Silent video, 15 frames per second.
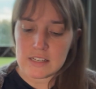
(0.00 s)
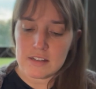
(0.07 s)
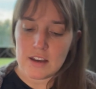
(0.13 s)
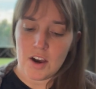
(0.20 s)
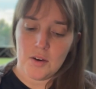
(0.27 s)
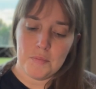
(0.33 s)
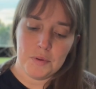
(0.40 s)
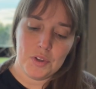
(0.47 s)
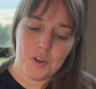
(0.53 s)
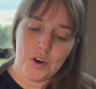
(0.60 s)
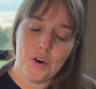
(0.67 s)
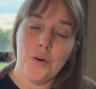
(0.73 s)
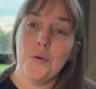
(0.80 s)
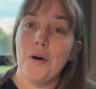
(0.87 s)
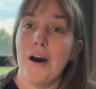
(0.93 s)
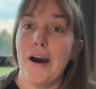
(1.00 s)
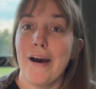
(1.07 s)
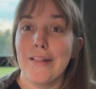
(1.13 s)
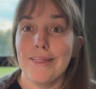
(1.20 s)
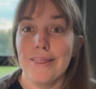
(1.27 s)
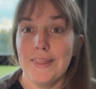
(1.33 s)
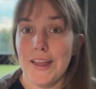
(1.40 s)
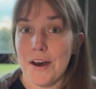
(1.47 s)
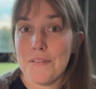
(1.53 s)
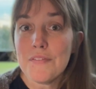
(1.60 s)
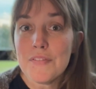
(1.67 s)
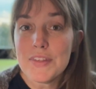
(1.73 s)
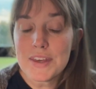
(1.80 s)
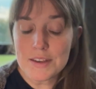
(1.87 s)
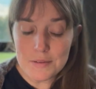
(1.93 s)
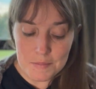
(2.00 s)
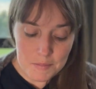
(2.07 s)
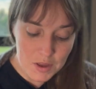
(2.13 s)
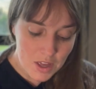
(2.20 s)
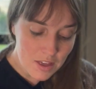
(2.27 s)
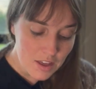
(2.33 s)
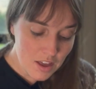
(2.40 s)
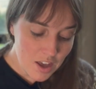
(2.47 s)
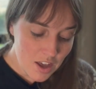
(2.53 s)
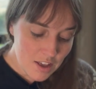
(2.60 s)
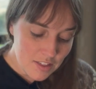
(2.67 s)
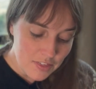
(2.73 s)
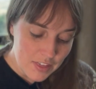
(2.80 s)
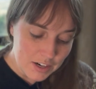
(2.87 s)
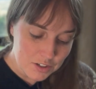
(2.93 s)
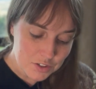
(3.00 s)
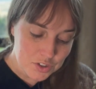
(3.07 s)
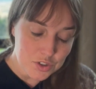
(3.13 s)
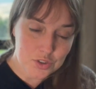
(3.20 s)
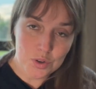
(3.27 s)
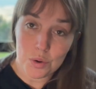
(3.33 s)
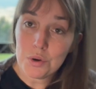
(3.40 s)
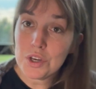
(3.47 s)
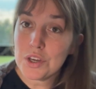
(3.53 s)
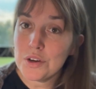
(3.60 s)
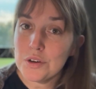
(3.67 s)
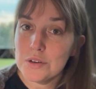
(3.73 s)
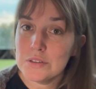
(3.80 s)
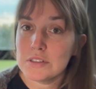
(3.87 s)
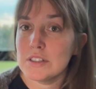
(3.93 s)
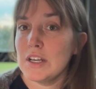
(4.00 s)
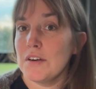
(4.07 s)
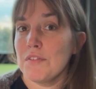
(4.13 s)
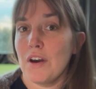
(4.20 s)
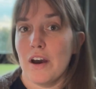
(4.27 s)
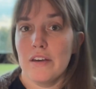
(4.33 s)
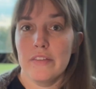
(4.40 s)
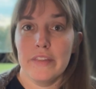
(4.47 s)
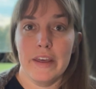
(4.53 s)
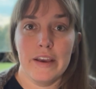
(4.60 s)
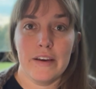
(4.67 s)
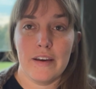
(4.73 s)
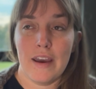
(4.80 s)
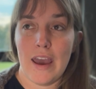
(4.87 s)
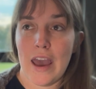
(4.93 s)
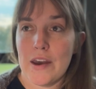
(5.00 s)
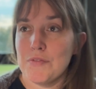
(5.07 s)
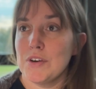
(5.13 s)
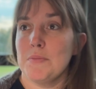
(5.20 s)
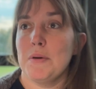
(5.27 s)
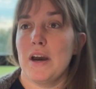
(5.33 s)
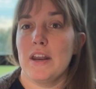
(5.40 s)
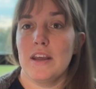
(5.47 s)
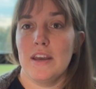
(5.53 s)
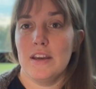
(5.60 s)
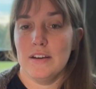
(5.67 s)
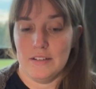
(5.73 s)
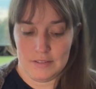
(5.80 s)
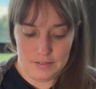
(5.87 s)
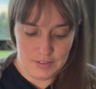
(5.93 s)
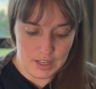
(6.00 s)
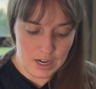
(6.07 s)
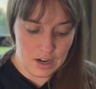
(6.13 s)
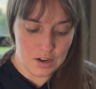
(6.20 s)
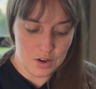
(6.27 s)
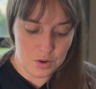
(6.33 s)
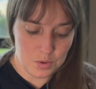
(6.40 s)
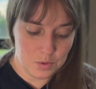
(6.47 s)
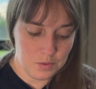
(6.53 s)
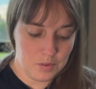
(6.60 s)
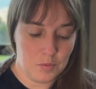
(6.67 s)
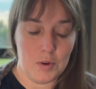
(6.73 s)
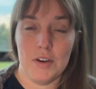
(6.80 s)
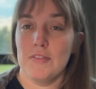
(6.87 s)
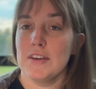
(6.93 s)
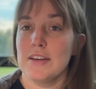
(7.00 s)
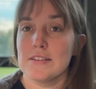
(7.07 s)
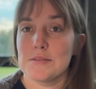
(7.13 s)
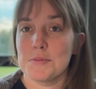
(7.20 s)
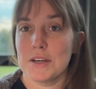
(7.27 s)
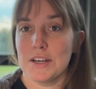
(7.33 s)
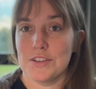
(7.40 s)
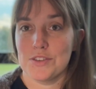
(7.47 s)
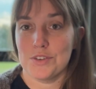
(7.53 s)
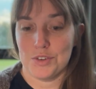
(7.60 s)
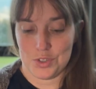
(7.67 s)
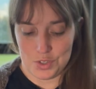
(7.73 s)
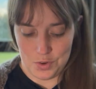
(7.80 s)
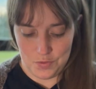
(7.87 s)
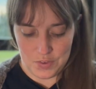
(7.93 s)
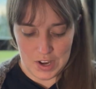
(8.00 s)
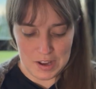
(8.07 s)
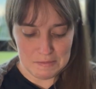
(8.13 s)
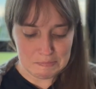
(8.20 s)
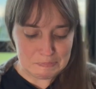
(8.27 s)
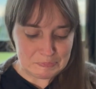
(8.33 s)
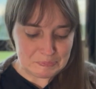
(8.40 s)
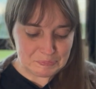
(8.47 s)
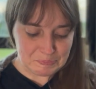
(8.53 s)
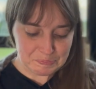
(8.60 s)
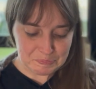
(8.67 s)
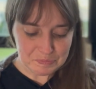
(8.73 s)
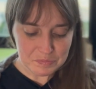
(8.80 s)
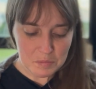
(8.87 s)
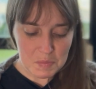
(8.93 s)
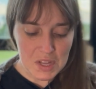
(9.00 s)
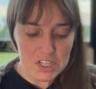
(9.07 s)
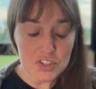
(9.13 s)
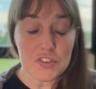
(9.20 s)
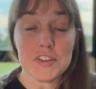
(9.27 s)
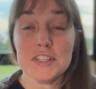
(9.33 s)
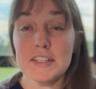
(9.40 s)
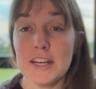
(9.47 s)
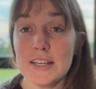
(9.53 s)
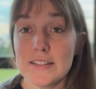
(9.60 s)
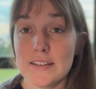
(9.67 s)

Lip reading: down below. I love them. They are so cute, and I've gotten like everybody that I know one of these because they're so fun. So this next